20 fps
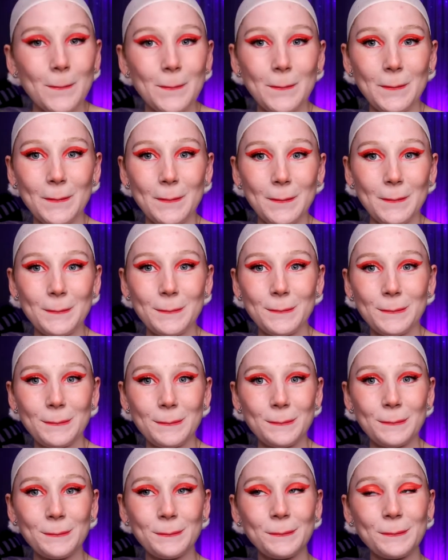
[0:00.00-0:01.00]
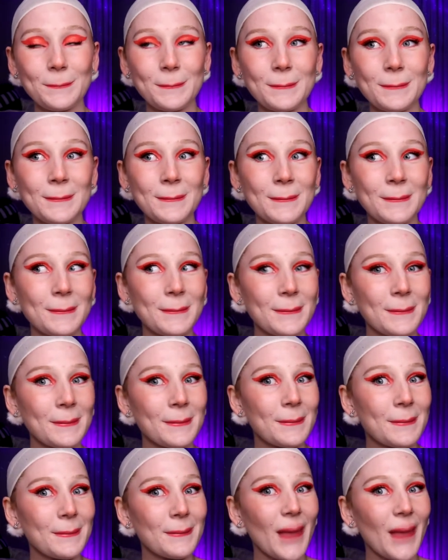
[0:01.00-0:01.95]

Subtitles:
(no one is talking)